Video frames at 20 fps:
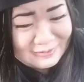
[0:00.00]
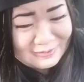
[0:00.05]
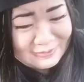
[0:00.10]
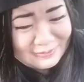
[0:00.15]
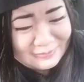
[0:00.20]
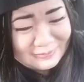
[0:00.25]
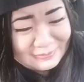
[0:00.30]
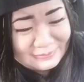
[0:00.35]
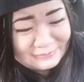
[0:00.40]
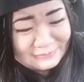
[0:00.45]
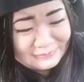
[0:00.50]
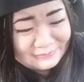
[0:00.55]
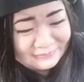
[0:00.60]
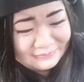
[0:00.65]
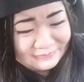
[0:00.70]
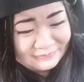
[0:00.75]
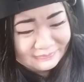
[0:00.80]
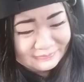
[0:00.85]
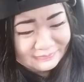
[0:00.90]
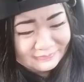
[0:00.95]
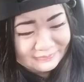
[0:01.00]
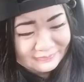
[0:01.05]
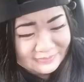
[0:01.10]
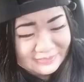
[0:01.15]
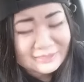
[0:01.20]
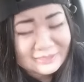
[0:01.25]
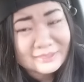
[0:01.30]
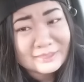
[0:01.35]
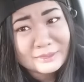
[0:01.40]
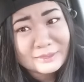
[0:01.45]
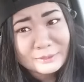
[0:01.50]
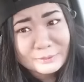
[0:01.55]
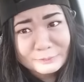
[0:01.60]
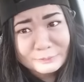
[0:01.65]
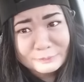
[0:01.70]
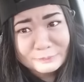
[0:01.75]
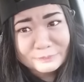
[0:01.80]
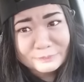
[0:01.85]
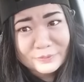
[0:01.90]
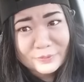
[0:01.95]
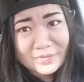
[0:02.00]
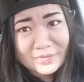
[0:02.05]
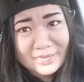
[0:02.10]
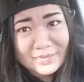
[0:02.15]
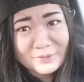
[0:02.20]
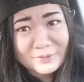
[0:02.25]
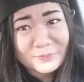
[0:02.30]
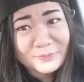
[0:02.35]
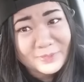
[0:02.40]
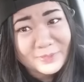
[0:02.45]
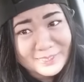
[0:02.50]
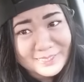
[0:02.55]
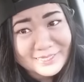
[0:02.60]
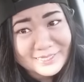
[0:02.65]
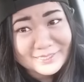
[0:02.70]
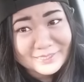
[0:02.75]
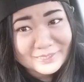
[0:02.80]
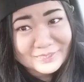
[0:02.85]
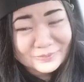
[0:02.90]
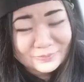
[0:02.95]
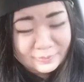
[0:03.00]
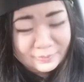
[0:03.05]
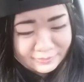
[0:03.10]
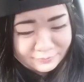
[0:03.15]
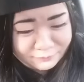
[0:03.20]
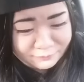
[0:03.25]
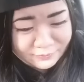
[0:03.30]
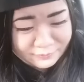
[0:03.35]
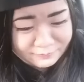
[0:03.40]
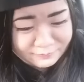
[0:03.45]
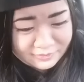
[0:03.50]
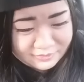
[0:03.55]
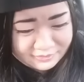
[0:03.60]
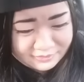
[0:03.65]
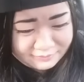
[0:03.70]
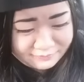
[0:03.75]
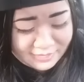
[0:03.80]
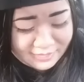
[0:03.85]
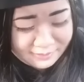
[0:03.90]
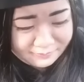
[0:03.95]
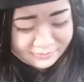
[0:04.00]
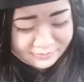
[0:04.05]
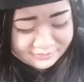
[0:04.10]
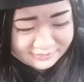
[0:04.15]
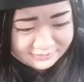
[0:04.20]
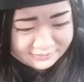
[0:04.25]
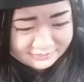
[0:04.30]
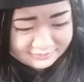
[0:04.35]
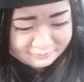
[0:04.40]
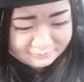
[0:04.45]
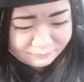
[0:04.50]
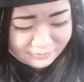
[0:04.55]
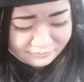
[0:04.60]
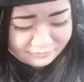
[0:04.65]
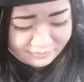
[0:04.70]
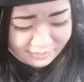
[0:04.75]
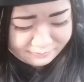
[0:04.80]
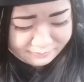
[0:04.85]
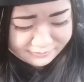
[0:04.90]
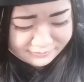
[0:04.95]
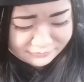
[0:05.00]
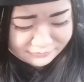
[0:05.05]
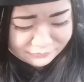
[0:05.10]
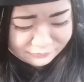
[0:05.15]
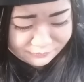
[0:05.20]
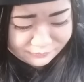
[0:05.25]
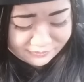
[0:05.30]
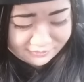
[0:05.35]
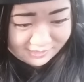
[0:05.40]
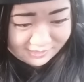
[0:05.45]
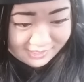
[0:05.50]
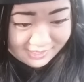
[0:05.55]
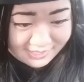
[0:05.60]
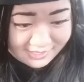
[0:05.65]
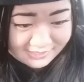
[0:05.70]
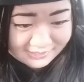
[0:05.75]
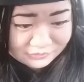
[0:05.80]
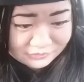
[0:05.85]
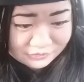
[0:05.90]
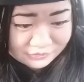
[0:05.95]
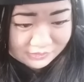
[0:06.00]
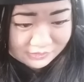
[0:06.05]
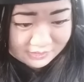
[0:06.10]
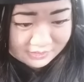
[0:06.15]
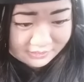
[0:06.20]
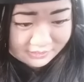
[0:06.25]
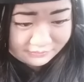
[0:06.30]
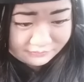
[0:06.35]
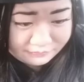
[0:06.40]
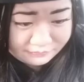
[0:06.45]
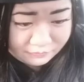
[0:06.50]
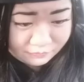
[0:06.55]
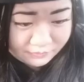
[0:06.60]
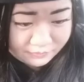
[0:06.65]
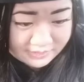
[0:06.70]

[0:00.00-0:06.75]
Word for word: Oh. Okay, well, BTS just tweeted for Mo- uh, Rap, Mon- Rap Monster's birthday, and it's Suga.